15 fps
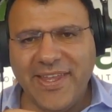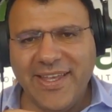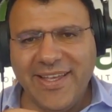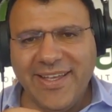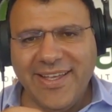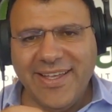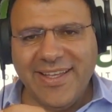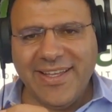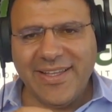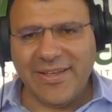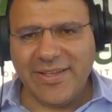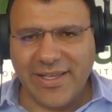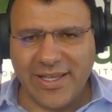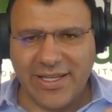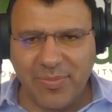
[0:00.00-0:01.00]
In
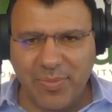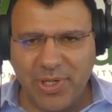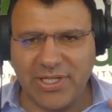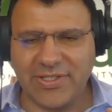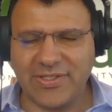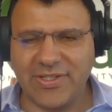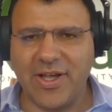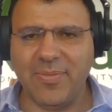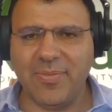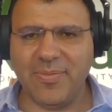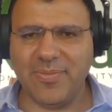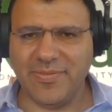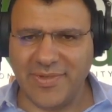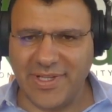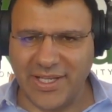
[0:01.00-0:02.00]
the pit
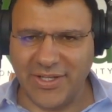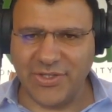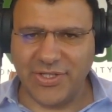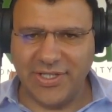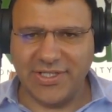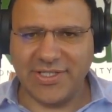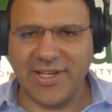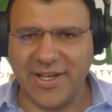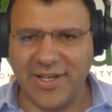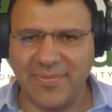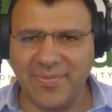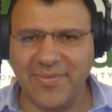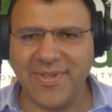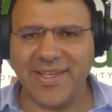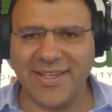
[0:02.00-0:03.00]
stop, the engineers come,